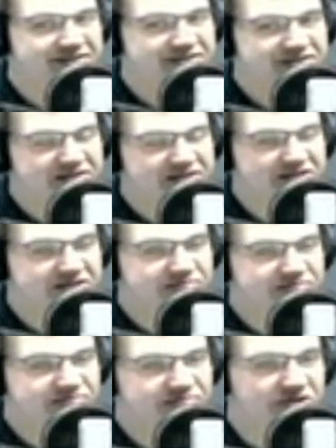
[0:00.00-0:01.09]

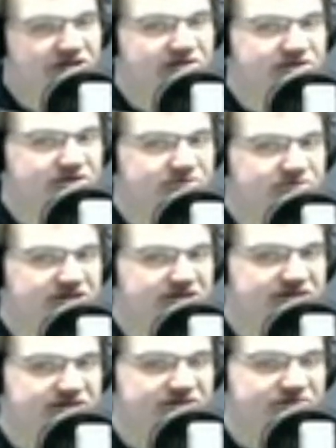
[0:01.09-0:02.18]
But also
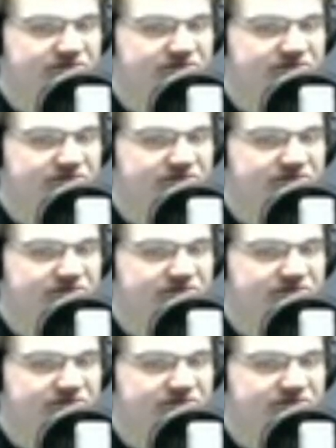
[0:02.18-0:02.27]
because